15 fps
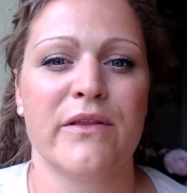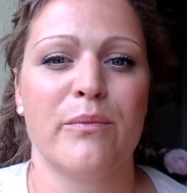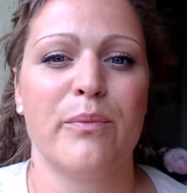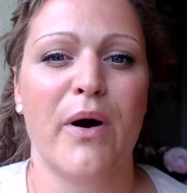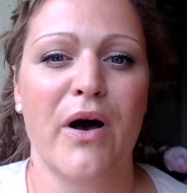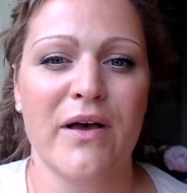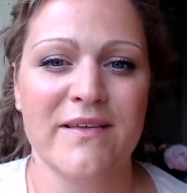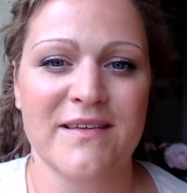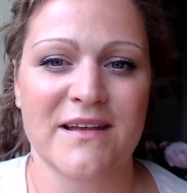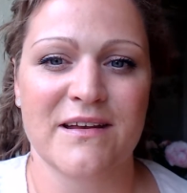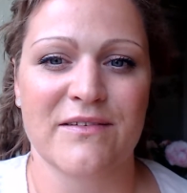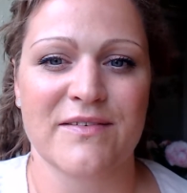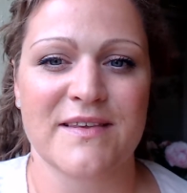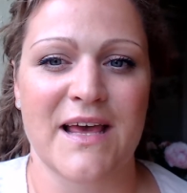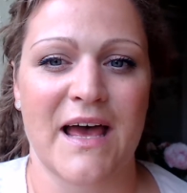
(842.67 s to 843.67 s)

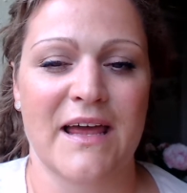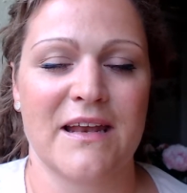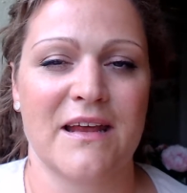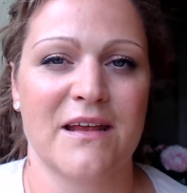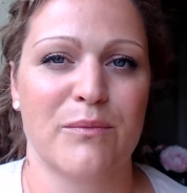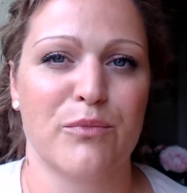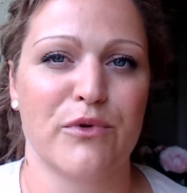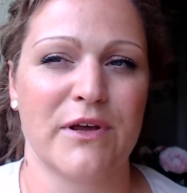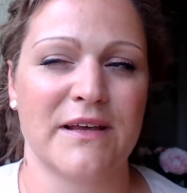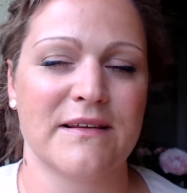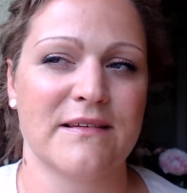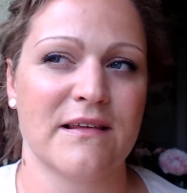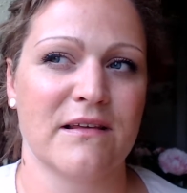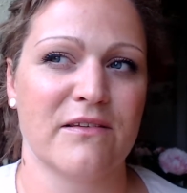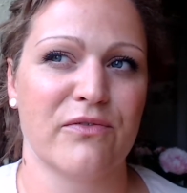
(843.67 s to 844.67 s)
positive side, it
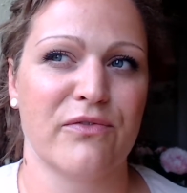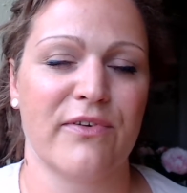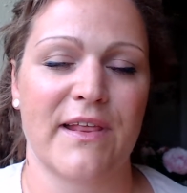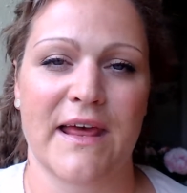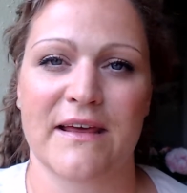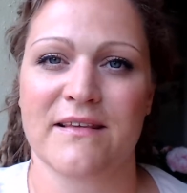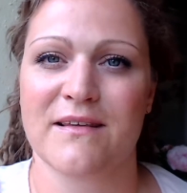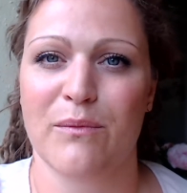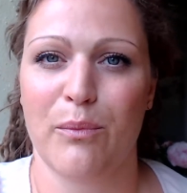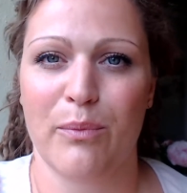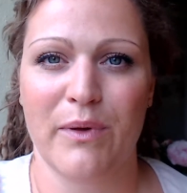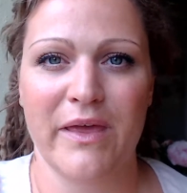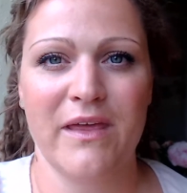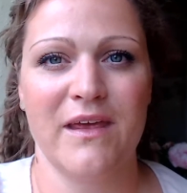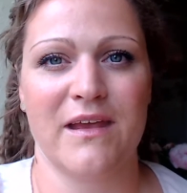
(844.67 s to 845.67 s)
brings us
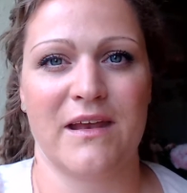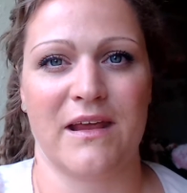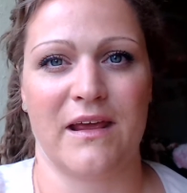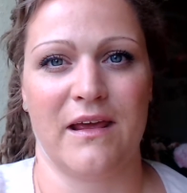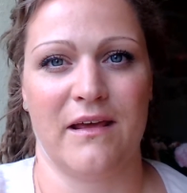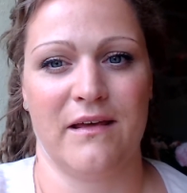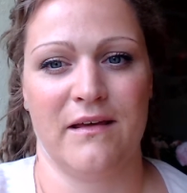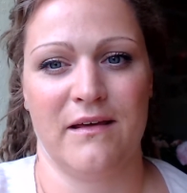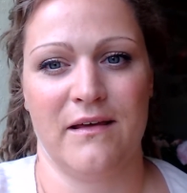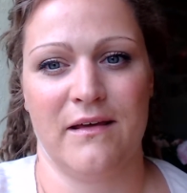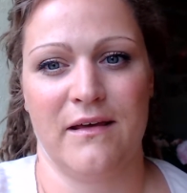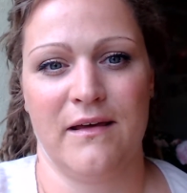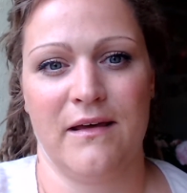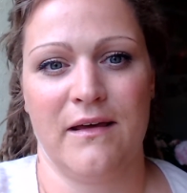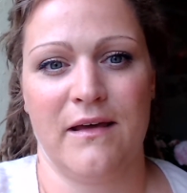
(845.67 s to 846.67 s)
flexibility
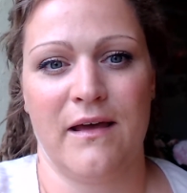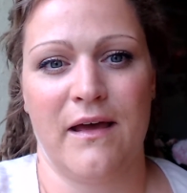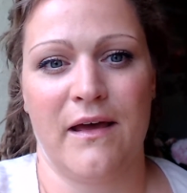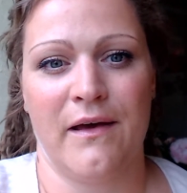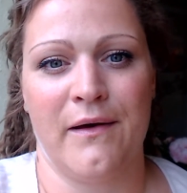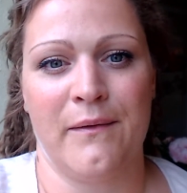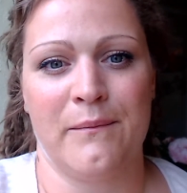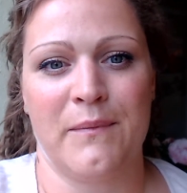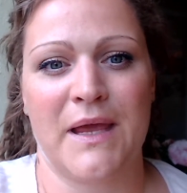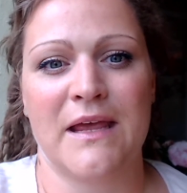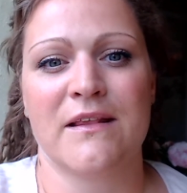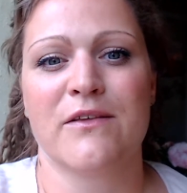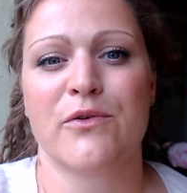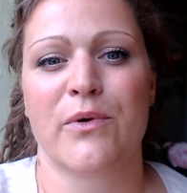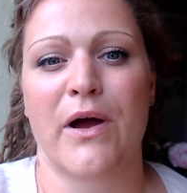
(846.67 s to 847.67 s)

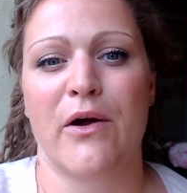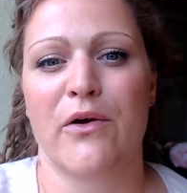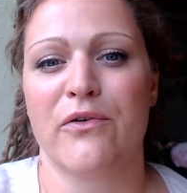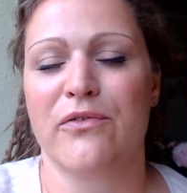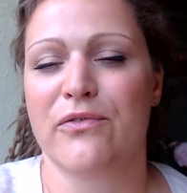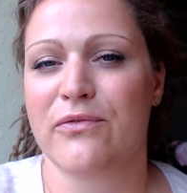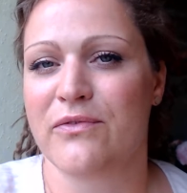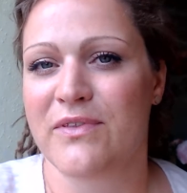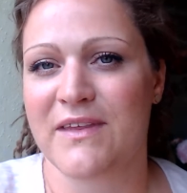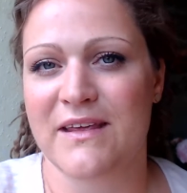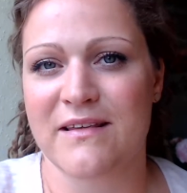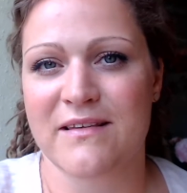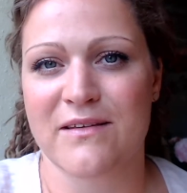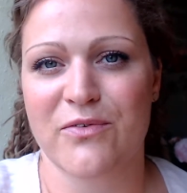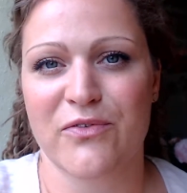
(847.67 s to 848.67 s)
into
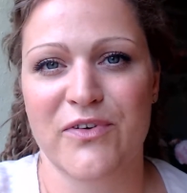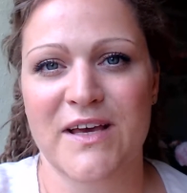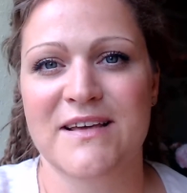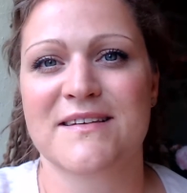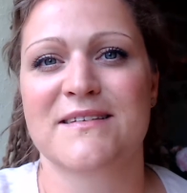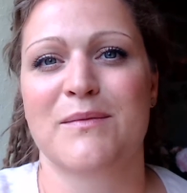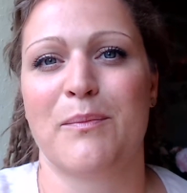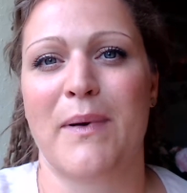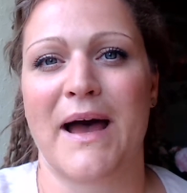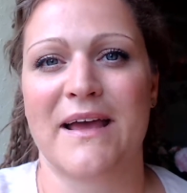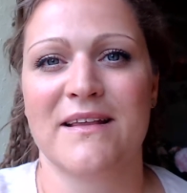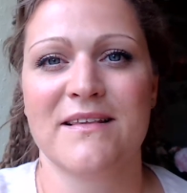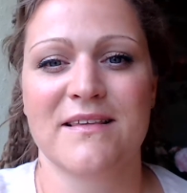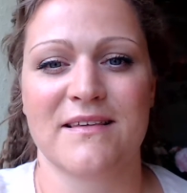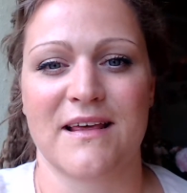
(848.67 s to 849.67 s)
these fixed
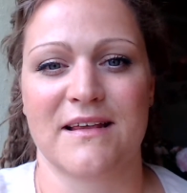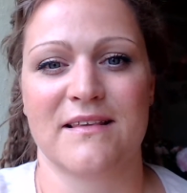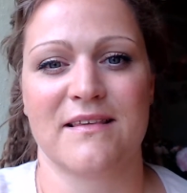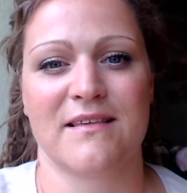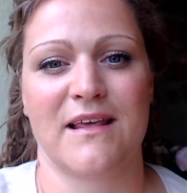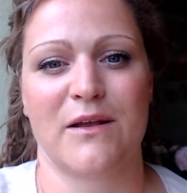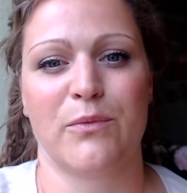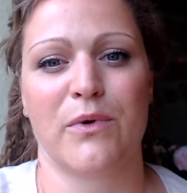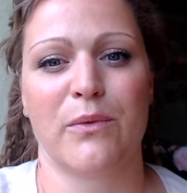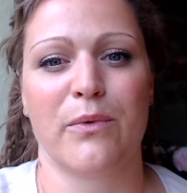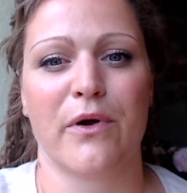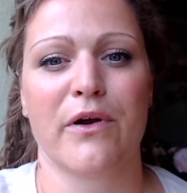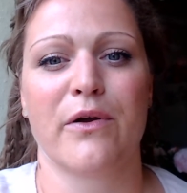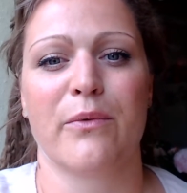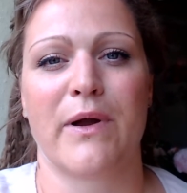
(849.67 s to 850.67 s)
mindsets that we
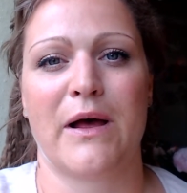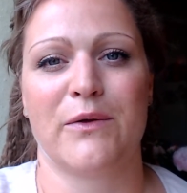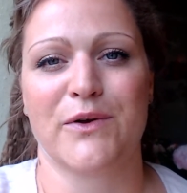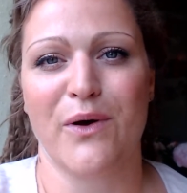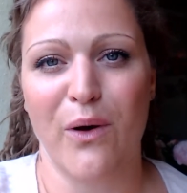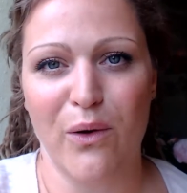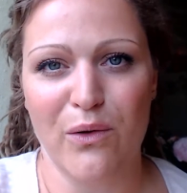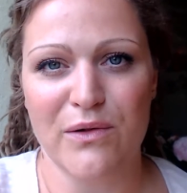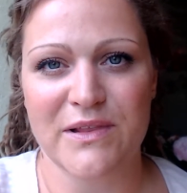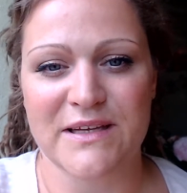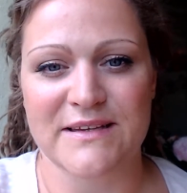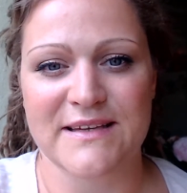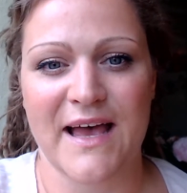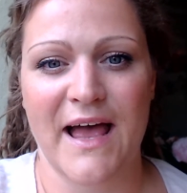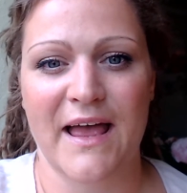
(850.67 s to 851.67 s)
work around all the
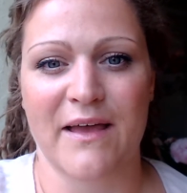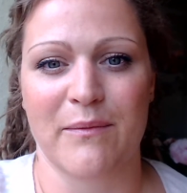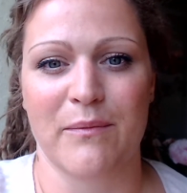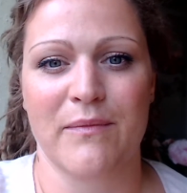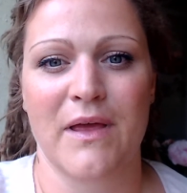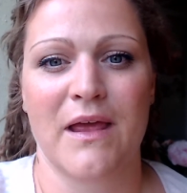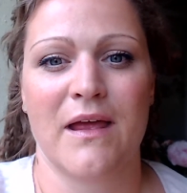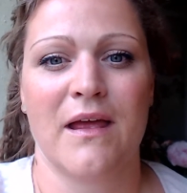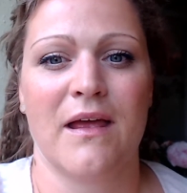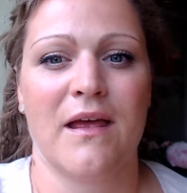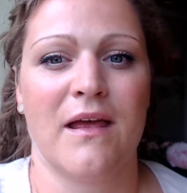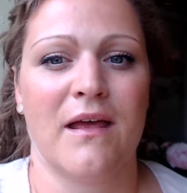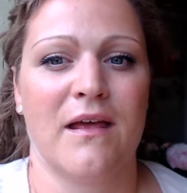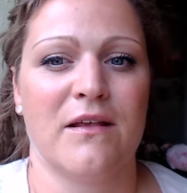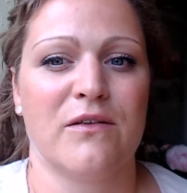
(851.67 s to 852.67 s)
time,
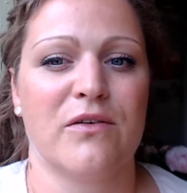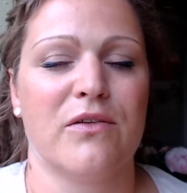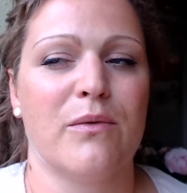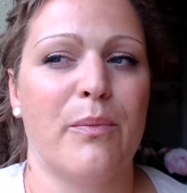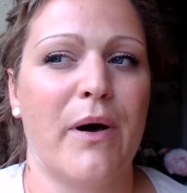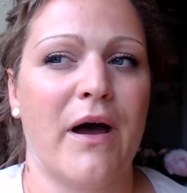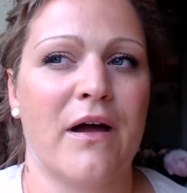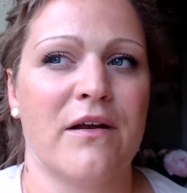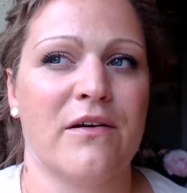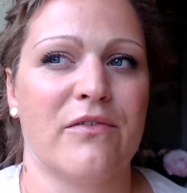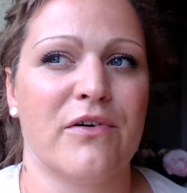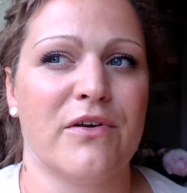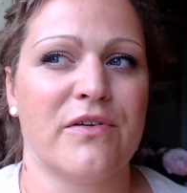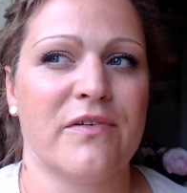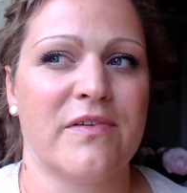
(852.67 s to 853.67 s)
to the part of
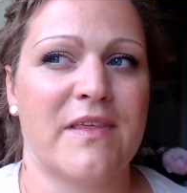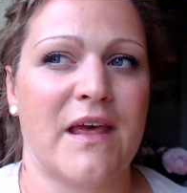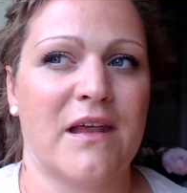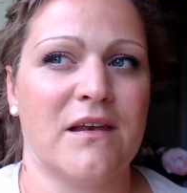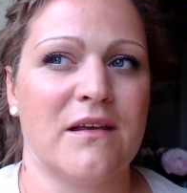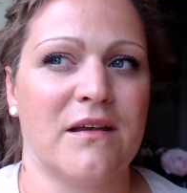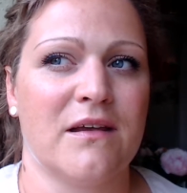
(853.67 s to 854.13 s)
us that